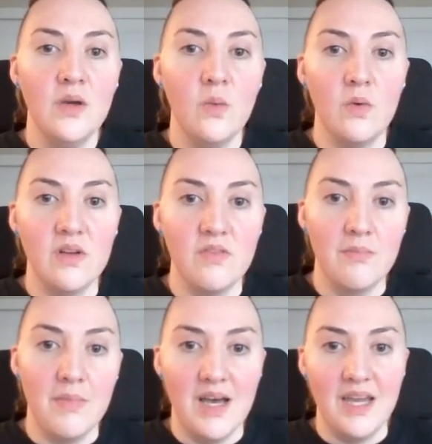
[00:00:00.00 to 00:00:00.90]
one of
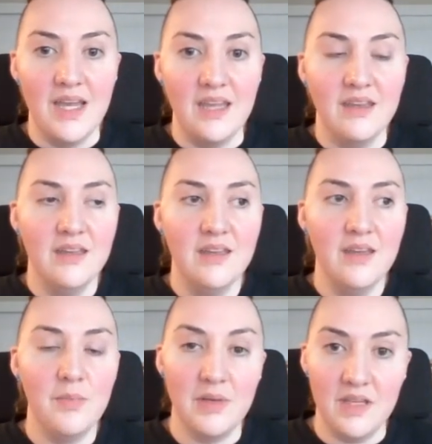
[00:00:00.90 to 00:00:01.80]
my
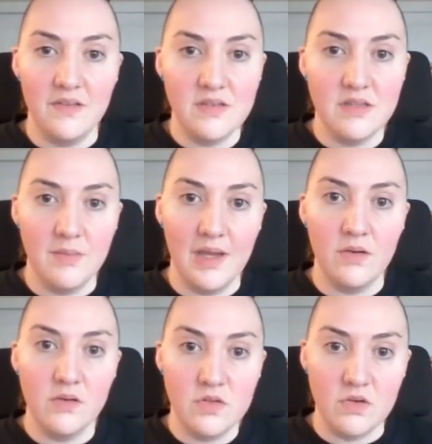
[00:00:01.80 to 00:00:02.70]
beliefs
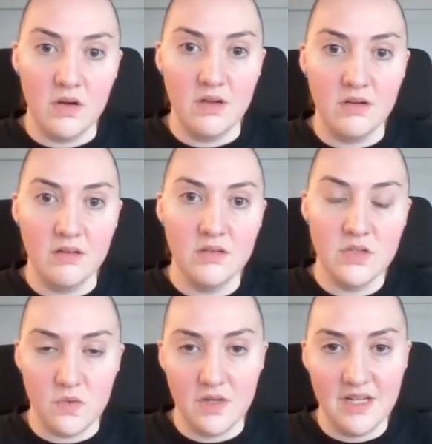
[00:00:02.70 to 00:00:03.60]
about strong
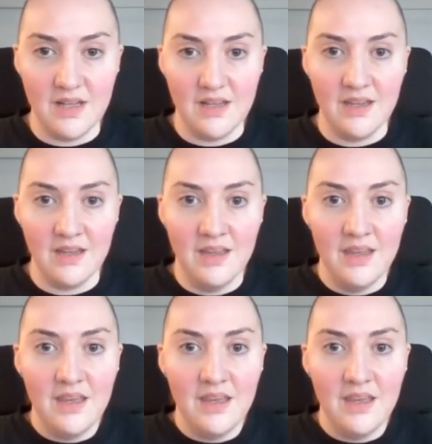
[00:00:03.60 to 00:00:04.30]
storytelling,